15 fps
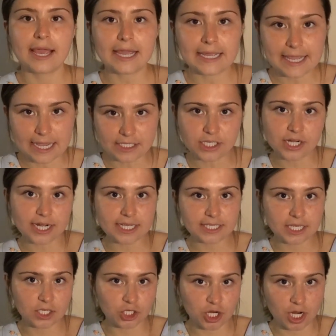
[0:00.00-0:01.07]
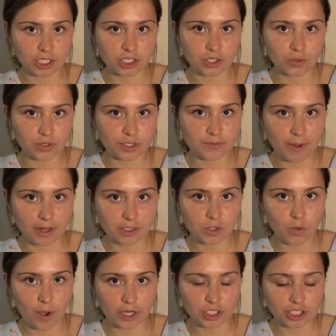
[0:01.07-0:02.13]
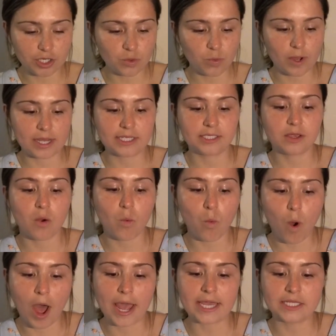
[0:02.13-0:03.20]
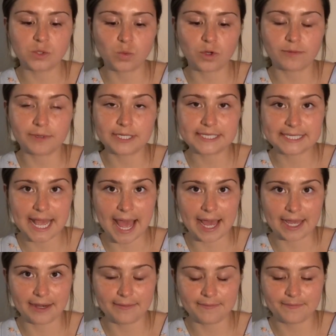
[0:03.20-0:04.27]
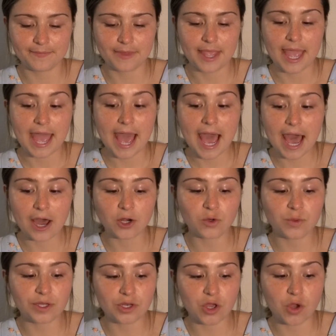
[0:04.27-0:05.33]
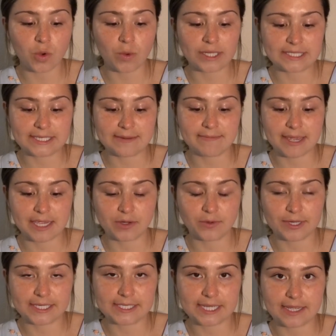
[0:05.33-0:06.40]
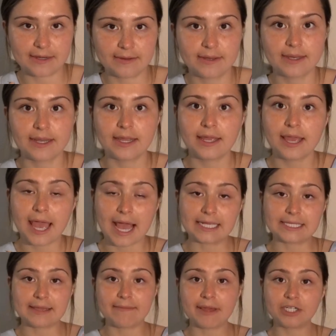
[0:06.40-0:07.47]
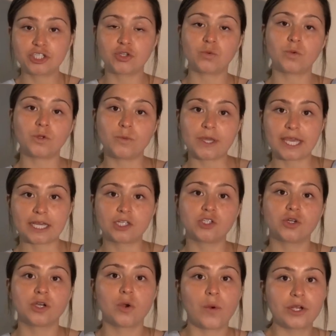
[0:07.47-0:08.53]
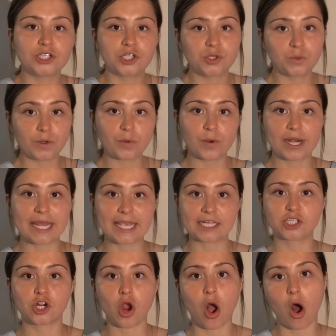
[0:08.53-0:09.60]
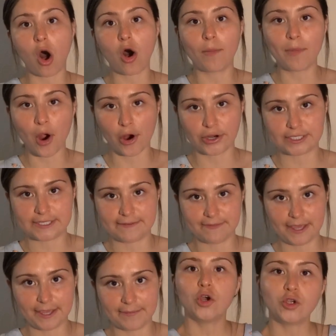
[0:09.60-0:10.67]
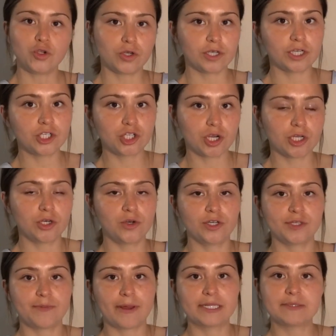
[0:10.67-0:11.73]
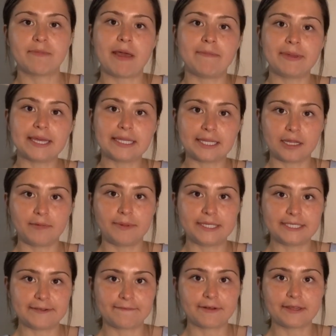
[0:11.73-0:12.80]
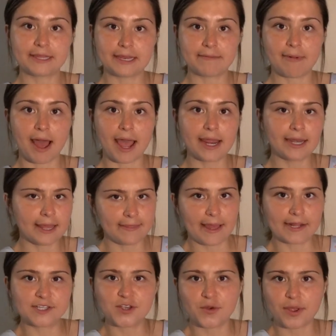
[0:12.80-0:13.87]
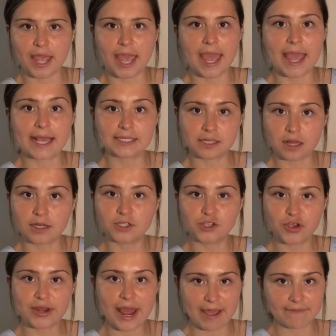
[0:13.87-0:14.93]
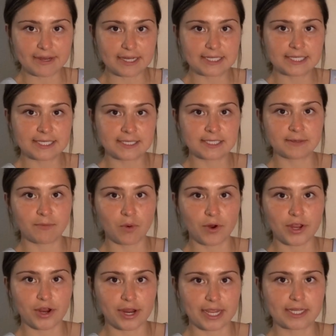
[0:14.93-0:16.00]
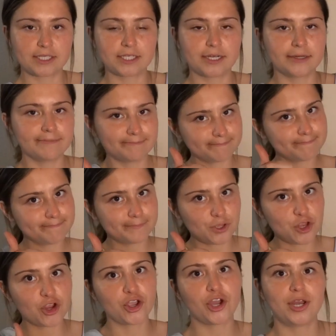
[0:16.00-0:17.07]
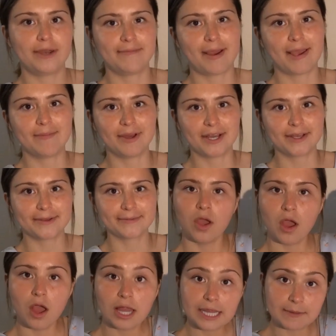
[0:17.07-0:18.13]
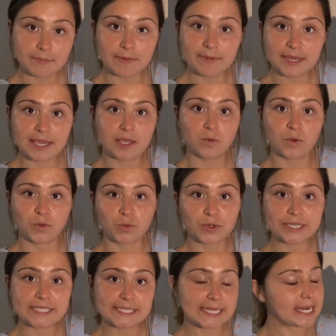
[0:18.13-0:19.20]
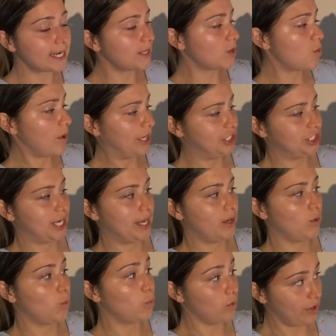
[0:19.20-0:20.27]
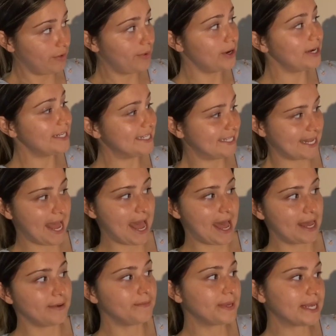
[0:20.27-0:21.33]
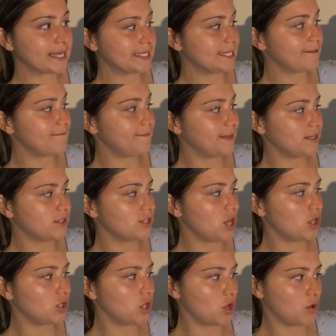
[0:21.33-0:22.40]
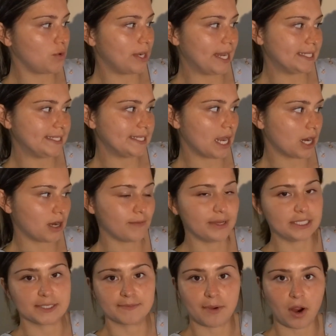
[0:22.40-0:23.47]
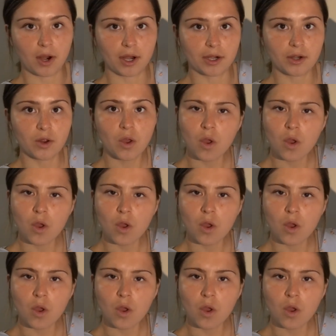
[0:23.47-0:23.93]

Yesterday's constructed response question was, why is Wilbur sad? How do we know it's the main reason? As I mentioned, when we answer a question, we want to answer all parts of it. Your constructed response might be a little bit different than mine, and that's okay. As long as you had evidence to support your answer, you're good in my book. Let me begin with restating the question. Wilbur is sad because he feels alone at Zuckerman's barn.